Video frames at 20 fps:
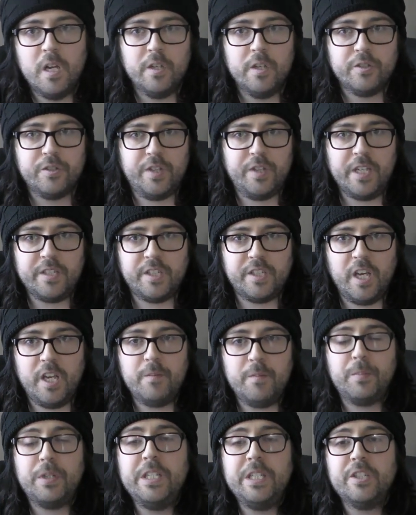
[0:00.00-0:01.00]
So thanks
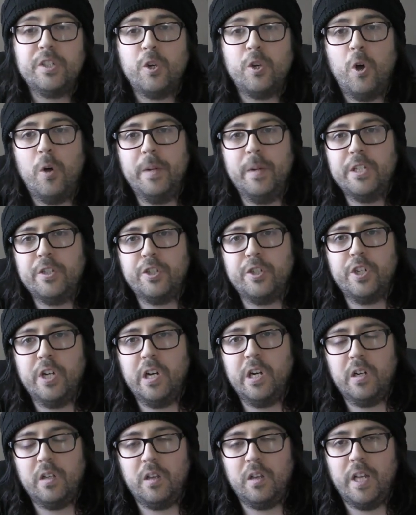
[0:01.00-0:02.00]
again. Please comment,
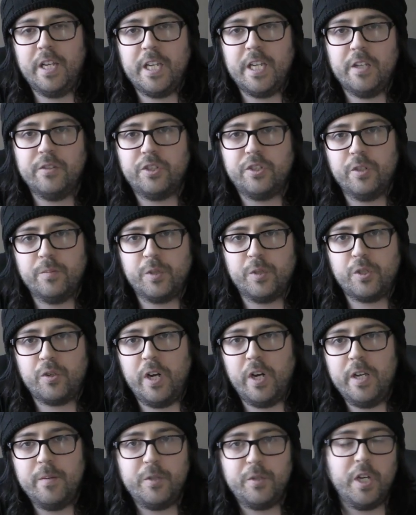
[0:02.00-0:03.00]
share, like and
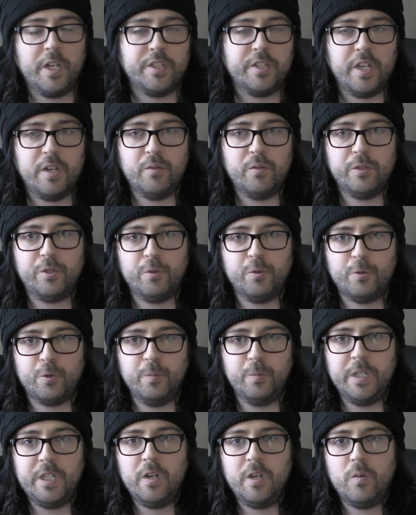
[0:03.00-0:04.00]
subscribe. Check us out on
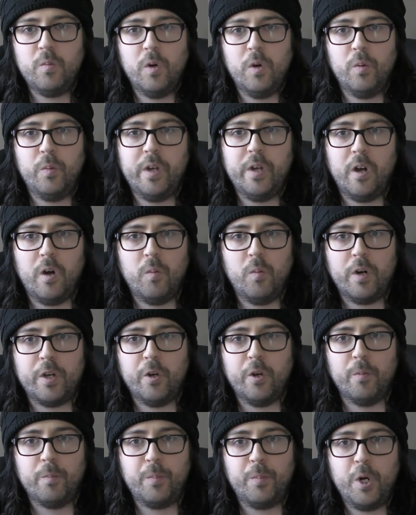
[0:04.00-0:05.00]
social media where we are
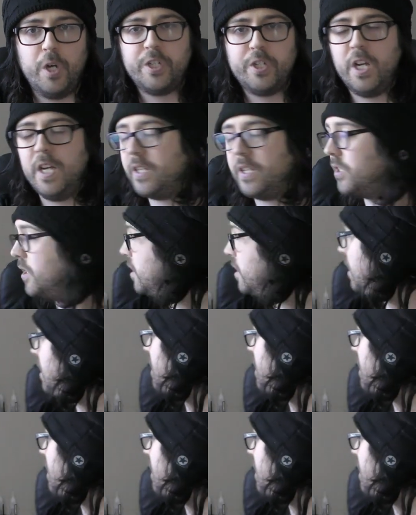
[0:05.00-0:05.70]
working on projects.